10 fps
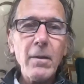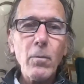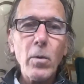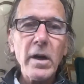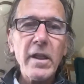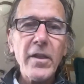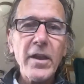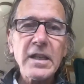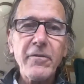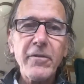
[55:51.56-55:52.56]
one of the things
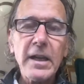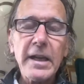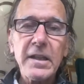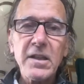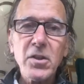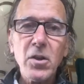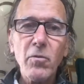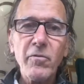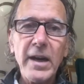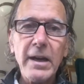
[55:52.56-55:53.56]
I feel like in this whole
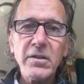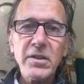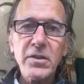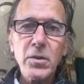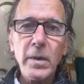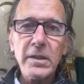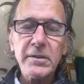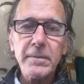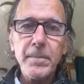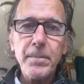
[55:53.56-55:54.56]
virus
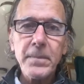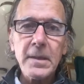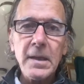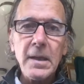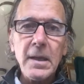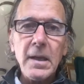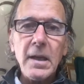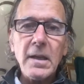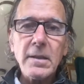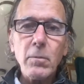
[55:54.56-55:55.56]
situation
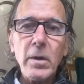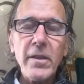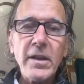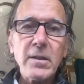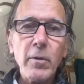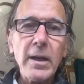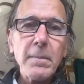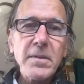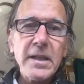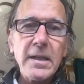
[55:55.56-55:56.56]
is that one of the things that really
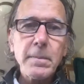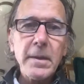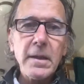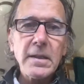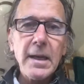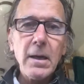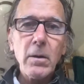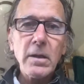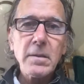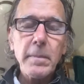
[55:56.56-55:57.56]
upsets me is how
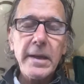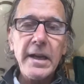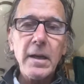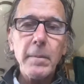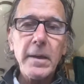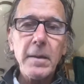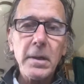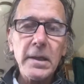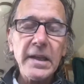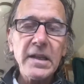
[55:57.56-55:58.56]
it's beginning to be a
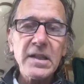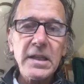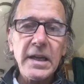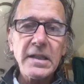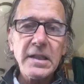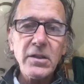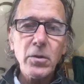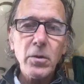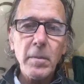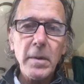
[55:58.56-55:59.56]
politicized
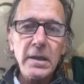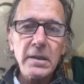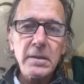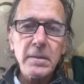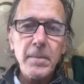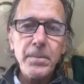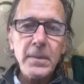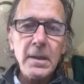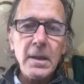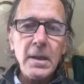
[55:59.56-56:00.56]
issue among us
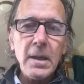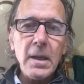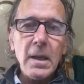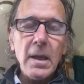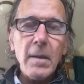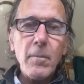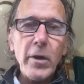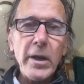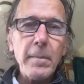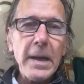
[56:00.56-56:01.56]
and
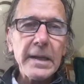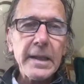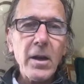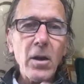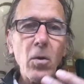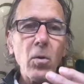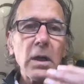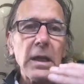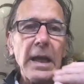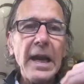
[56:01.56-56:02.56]
bringing back that whole
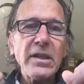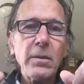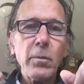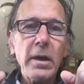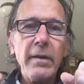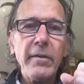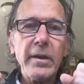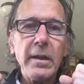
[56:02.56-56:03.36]
clashing we're having